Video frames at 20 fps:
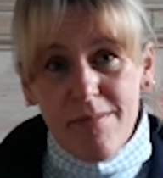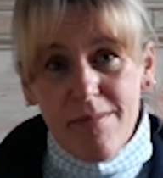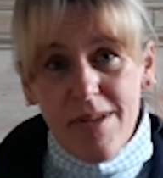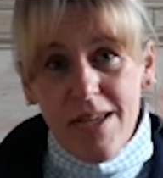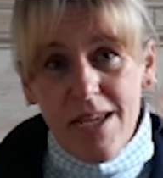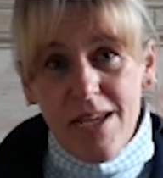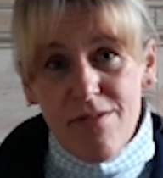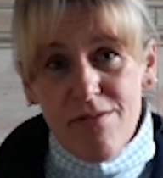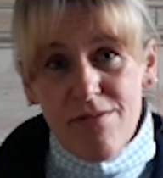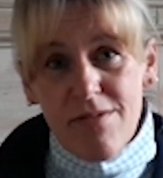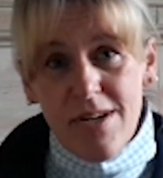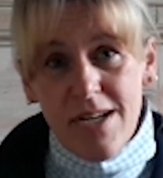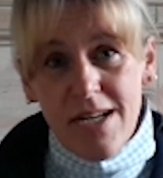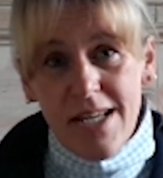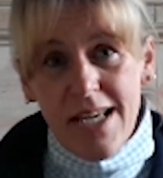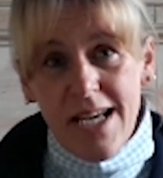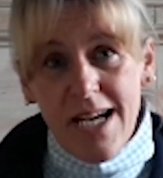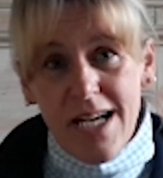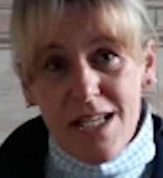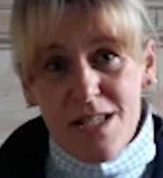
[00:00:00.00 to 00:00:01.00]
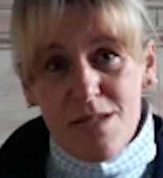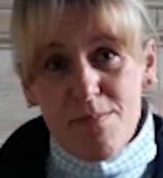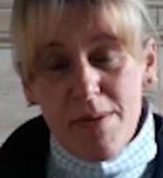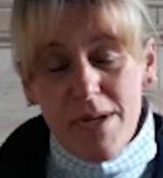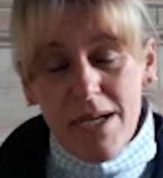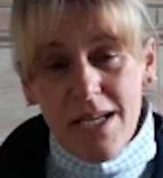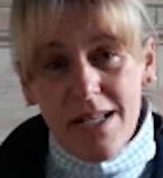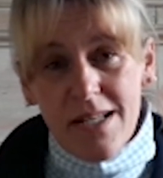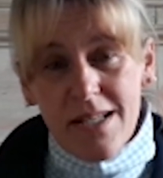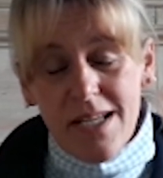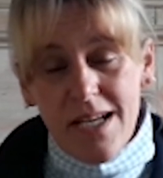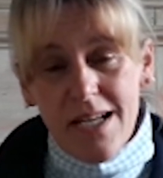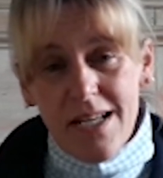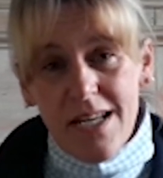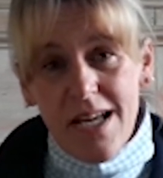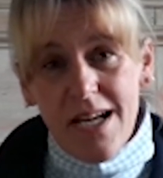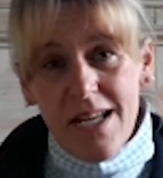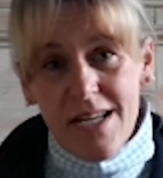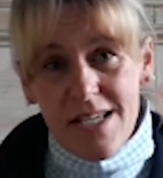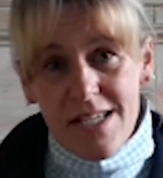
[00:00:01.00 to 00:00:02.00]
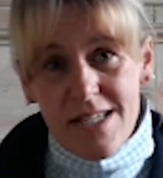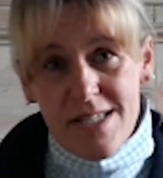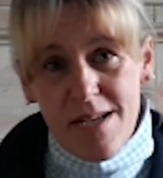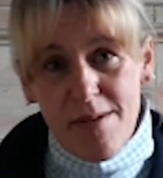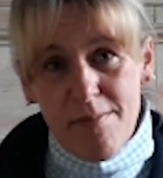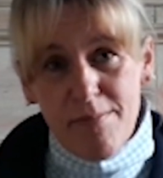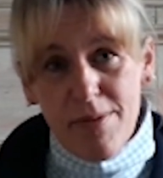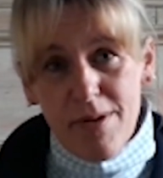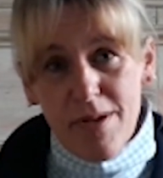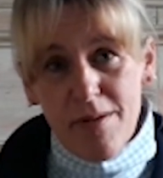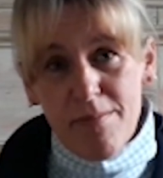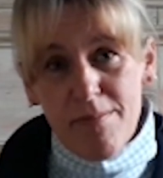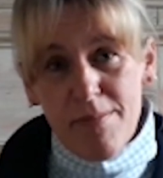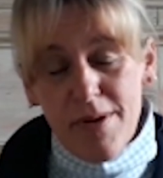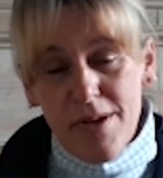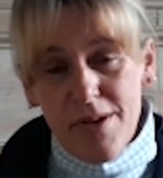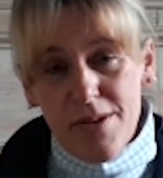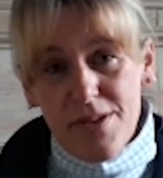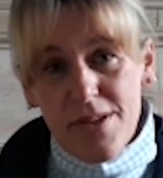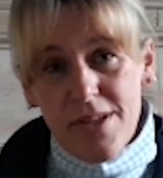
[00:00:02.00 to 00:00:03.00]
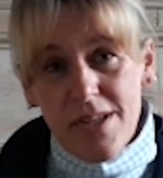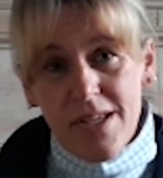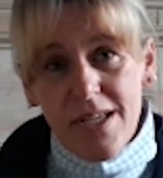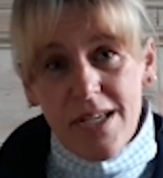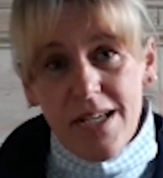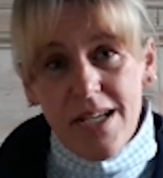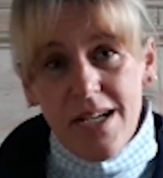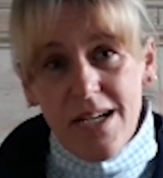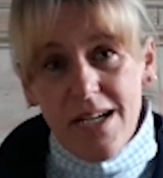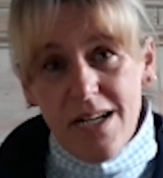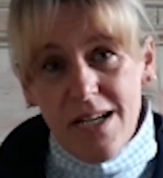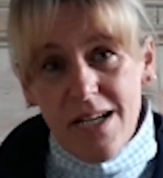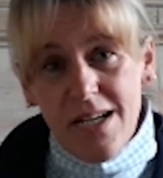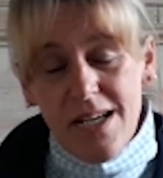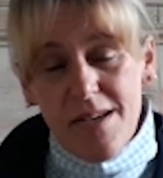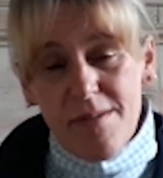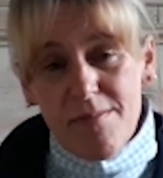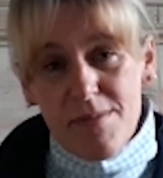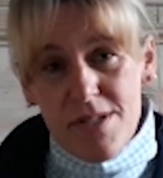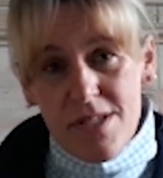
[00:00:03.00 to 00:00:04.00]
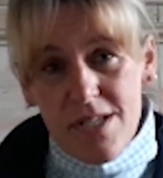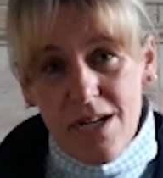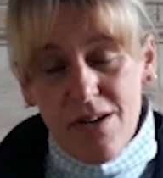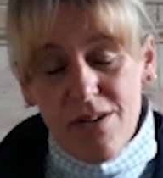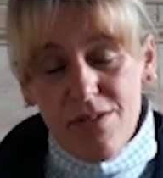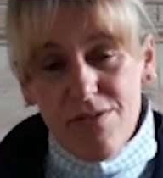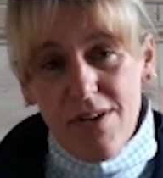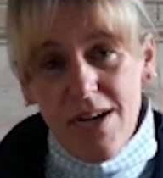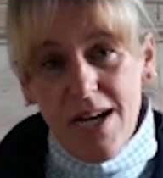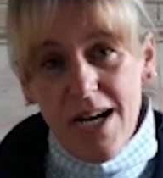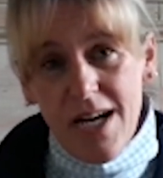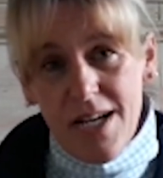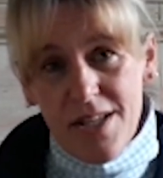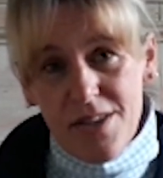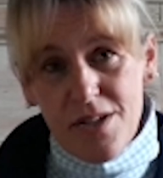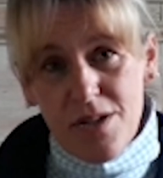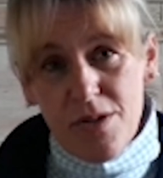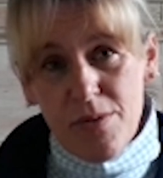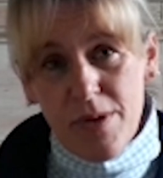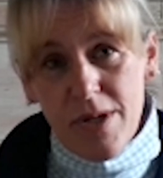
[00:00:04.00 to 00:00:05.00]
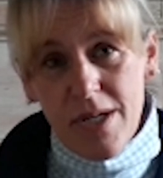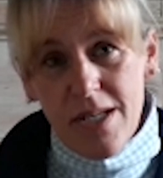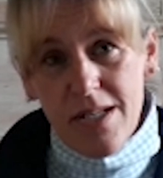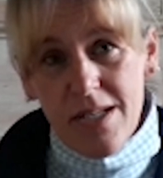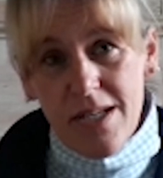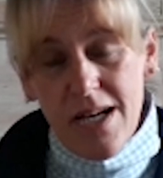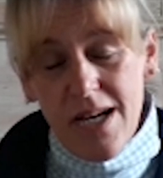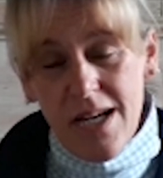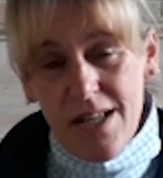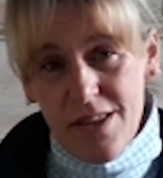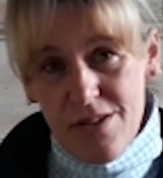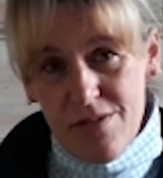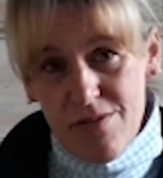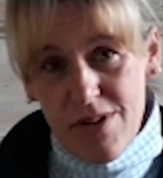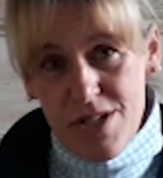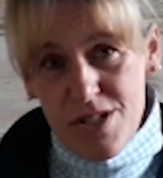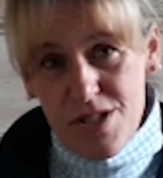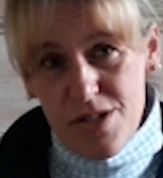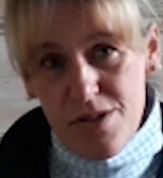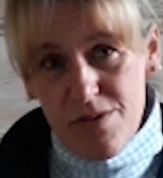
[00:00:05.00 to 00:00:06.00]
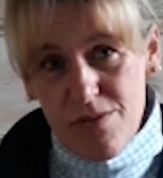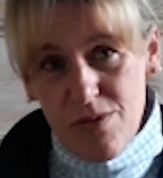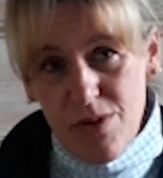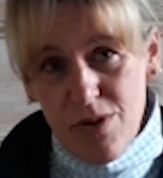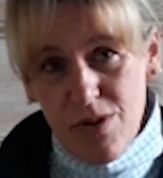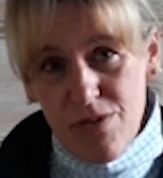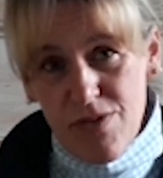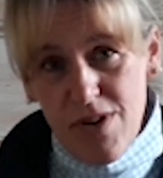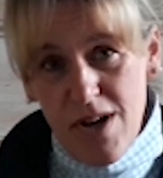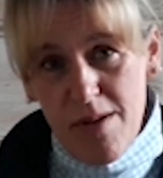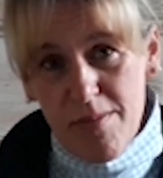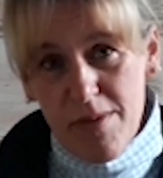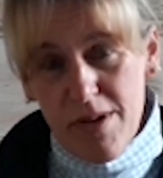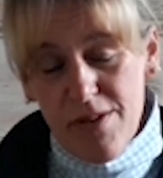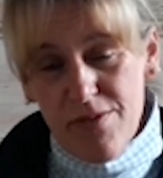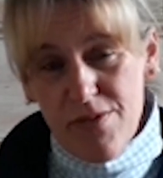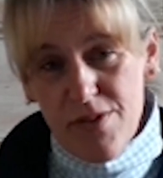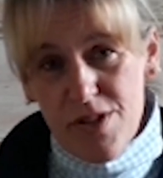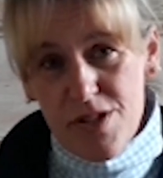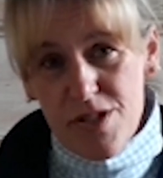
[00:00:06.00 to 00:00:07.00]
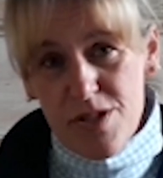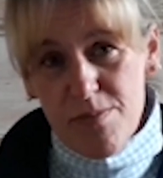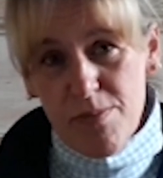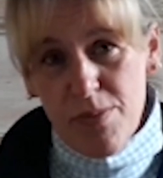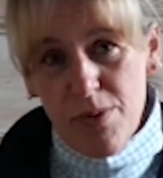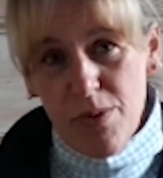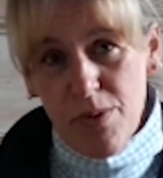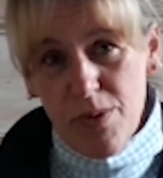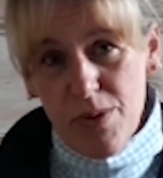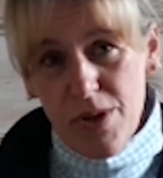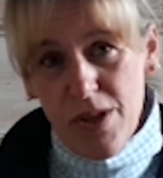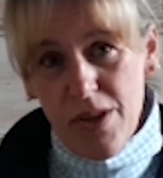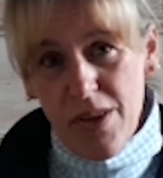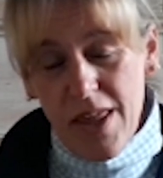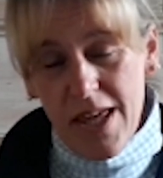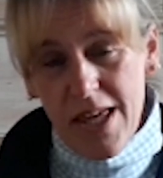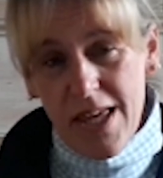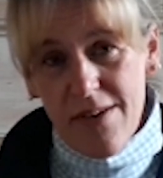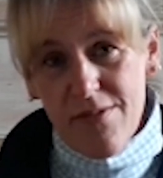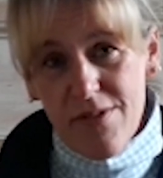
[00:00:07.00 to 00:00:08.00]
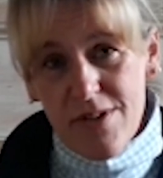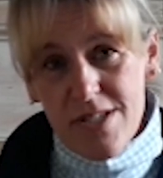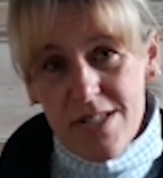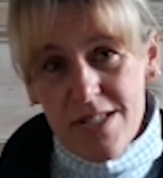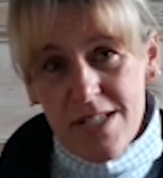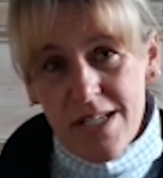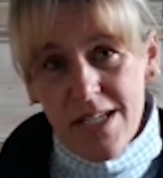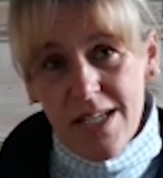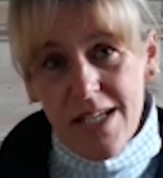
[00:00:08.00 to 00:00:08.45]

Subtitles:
He really has been an exemplar, both himself and the Queen and the rest of the royal family, for the support that they give us.